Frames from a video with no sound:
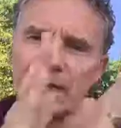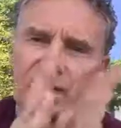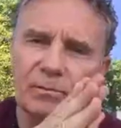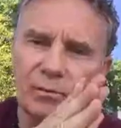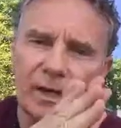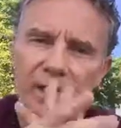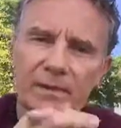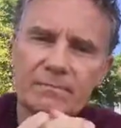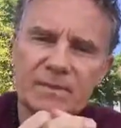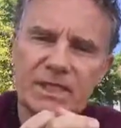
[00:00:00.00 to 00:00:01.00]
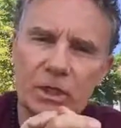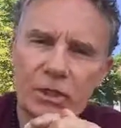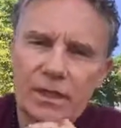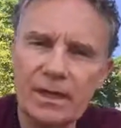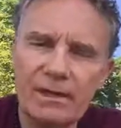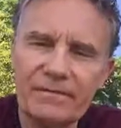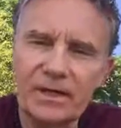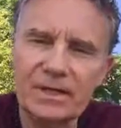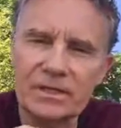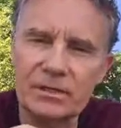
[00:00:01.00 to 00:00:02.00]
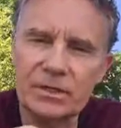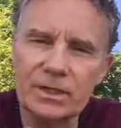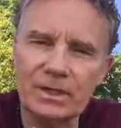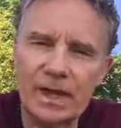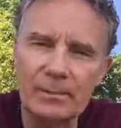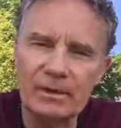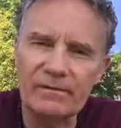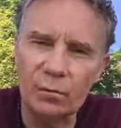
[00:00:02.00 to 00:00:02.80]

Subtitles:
Magic Brad, Synergy Cafe, Synergy Collaborative.